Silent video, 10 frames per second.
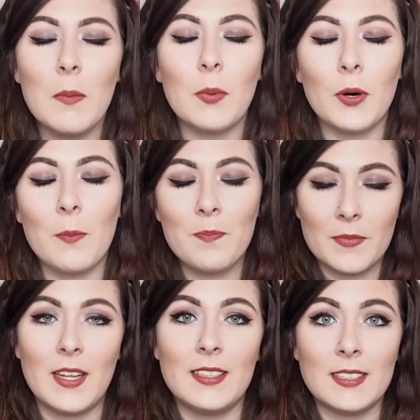But
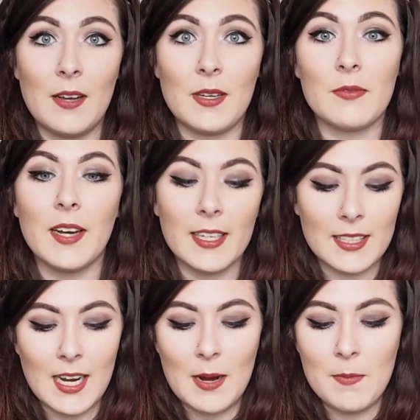save that for next
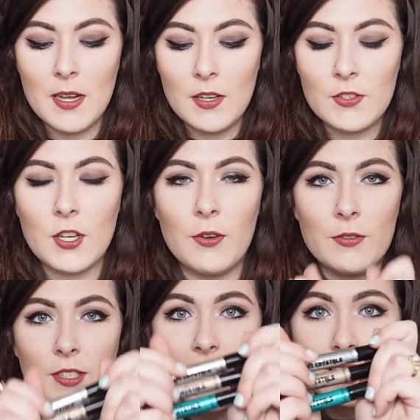time. So
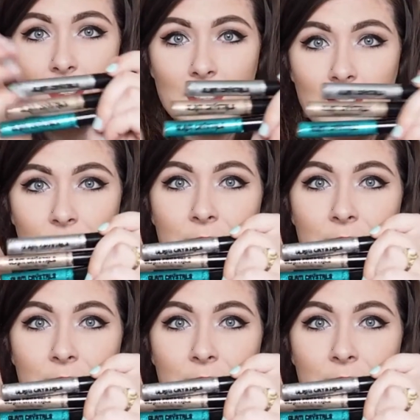yes,